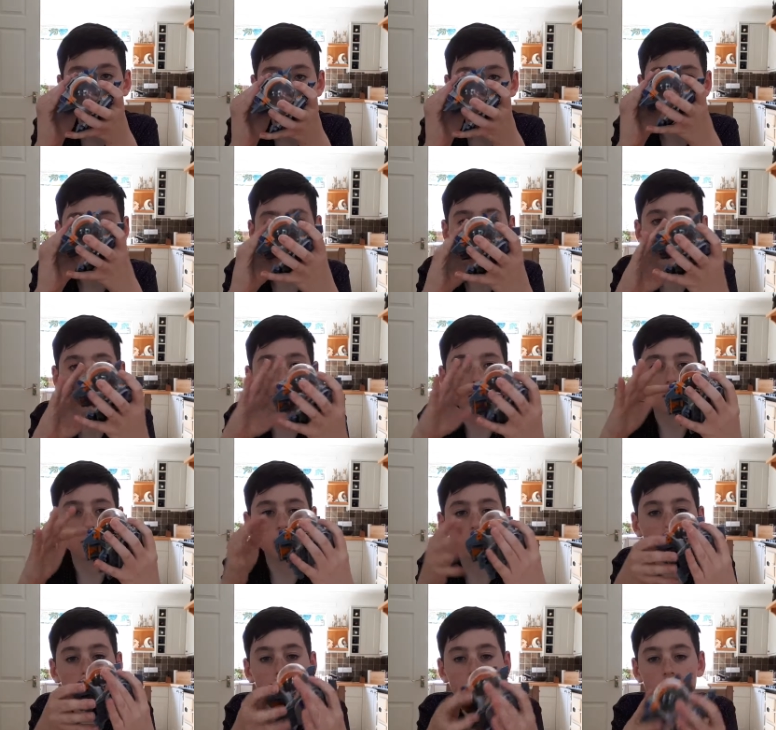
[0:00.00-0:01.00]
that's
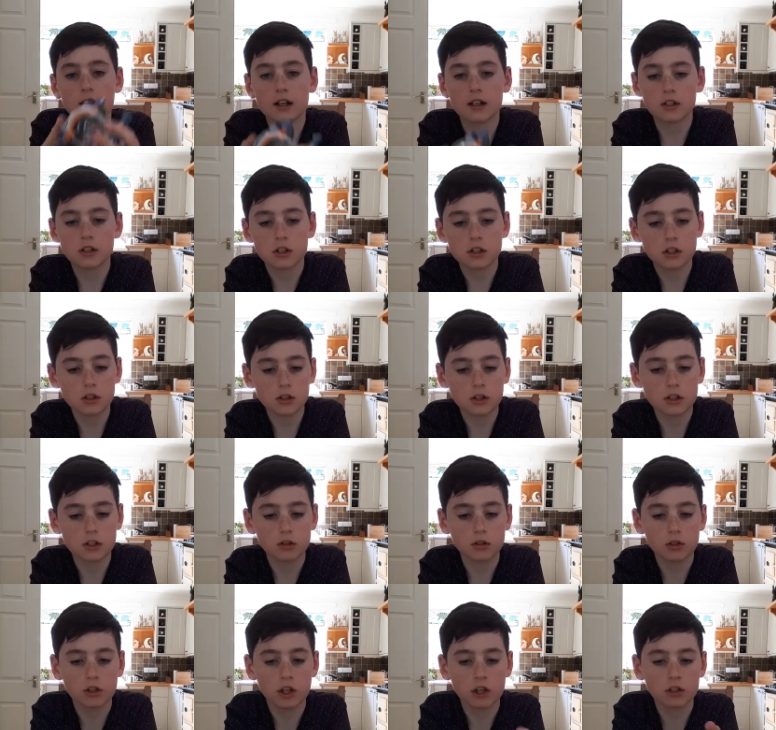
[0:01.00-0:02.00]
good. And it has two little
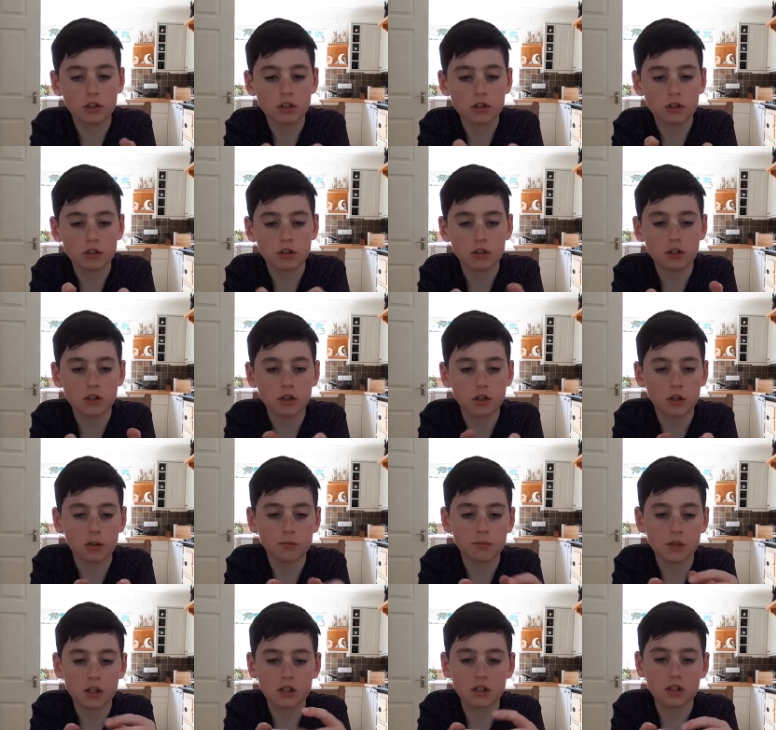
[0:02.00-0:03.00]
guns on the top,
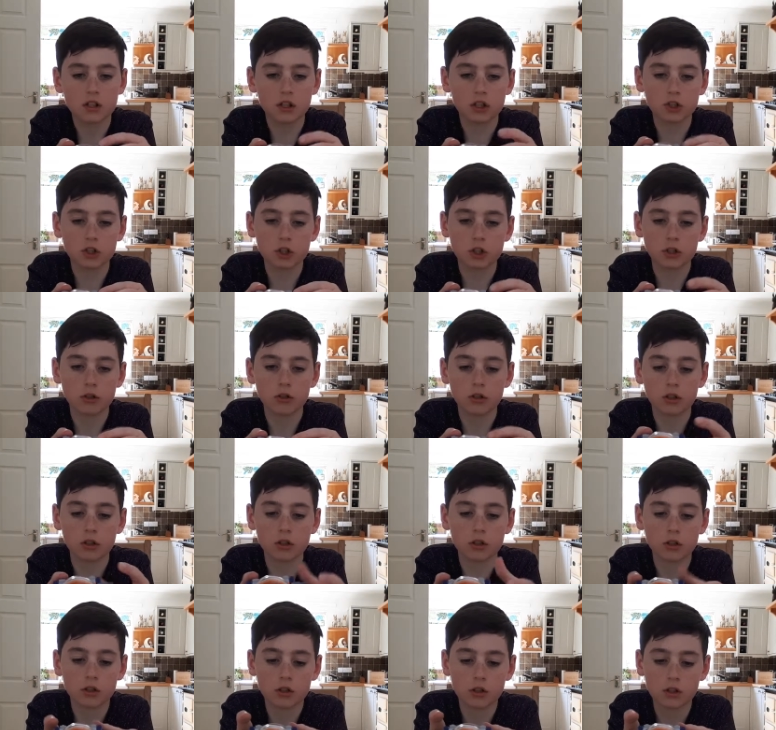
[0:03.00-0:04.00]
they're stud shooters
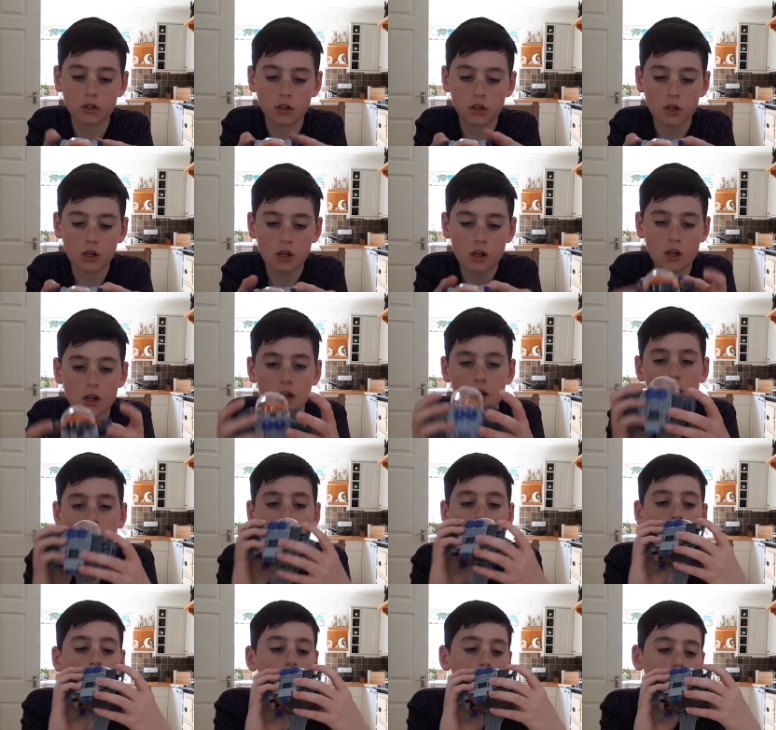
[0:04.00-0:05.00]

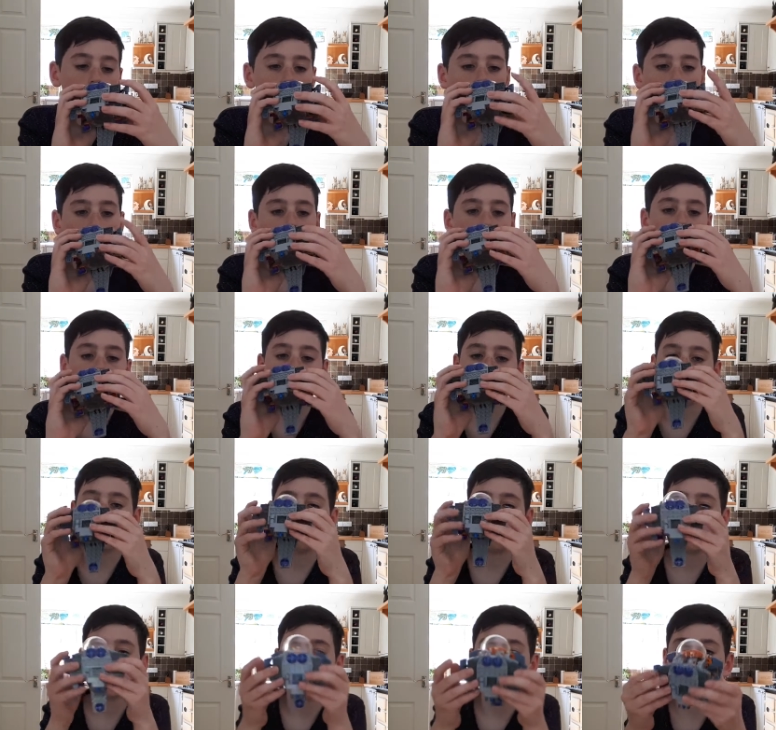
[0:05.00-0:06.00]
that shoot the little
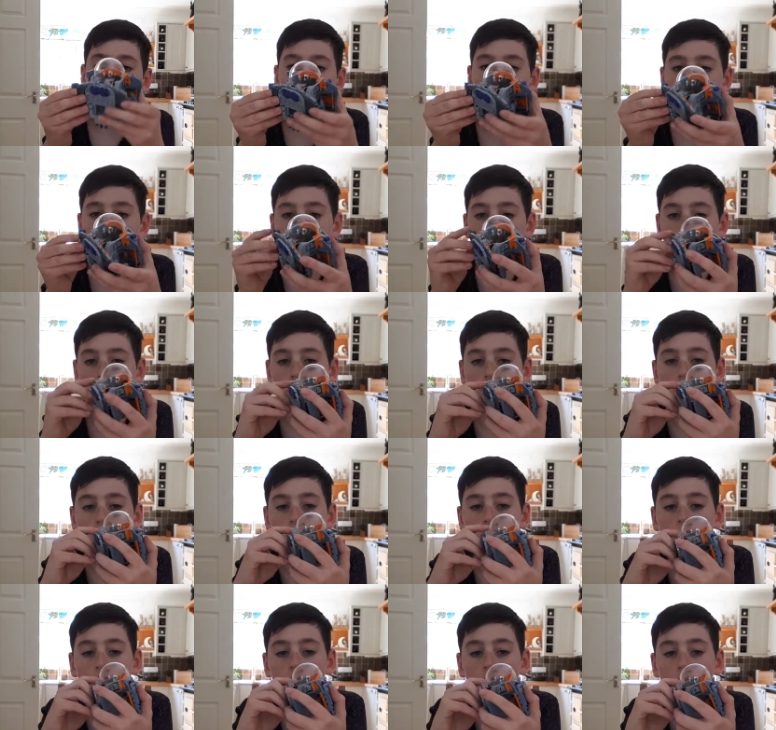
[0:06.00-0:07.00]
studs.
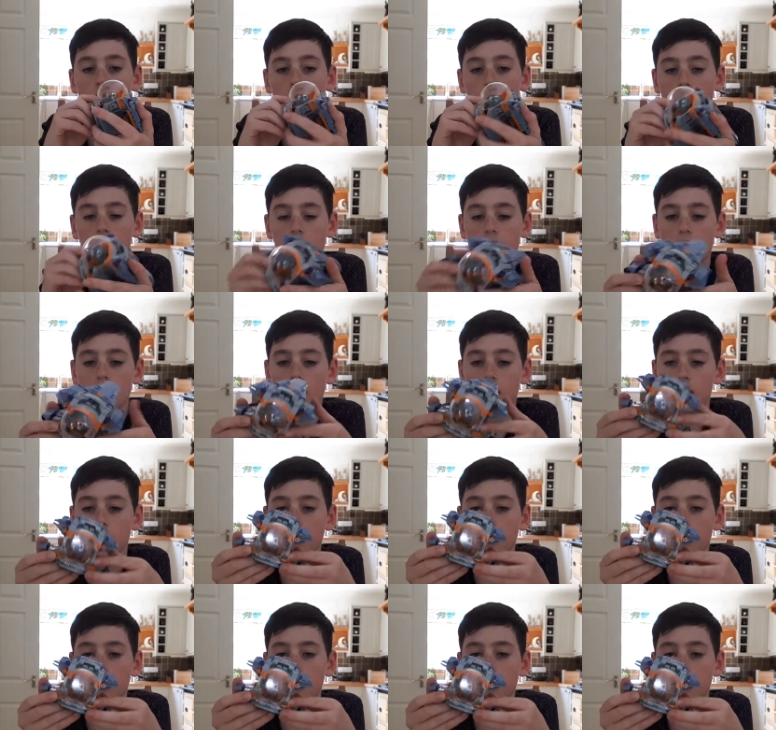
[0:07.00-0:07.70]
So yeah,